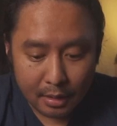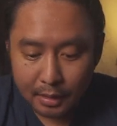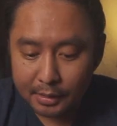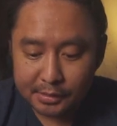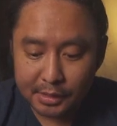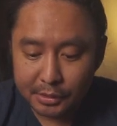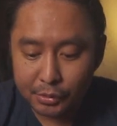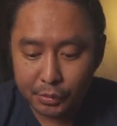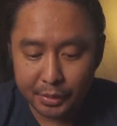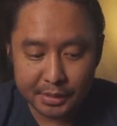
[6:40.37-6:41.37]

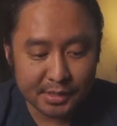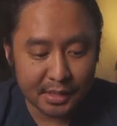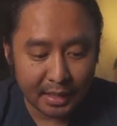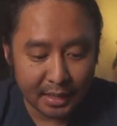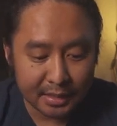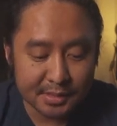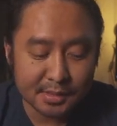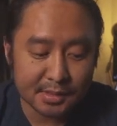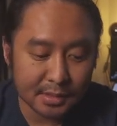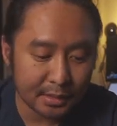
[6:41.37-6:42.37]
accessories case
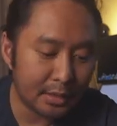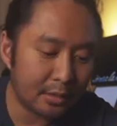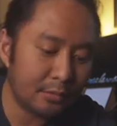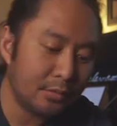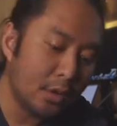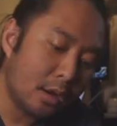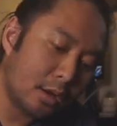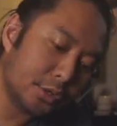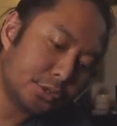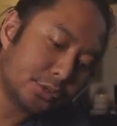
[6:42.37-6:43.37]
sleeve
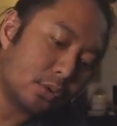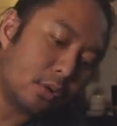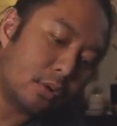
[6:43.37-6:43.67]
are just